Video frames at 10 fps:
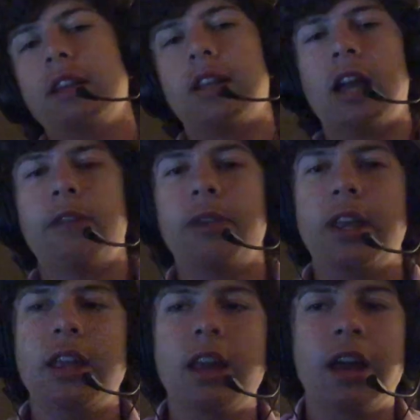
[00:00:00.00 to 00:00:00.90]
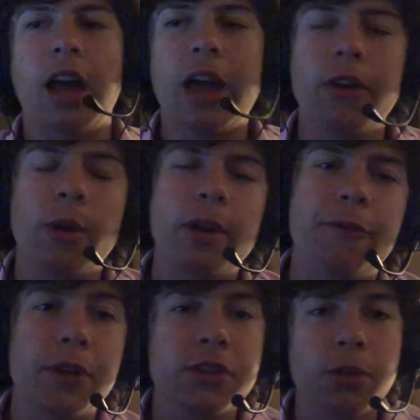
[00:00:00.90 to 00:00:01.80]
Kyrie. I don't know if he
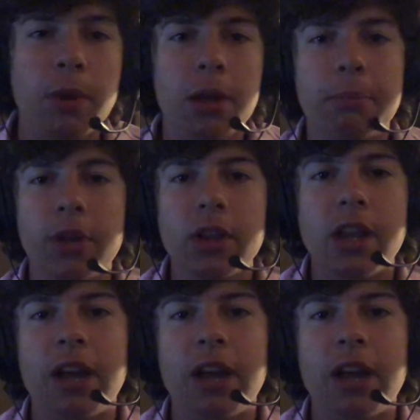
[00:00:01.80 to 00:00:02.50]
fits too well in Brooklyn.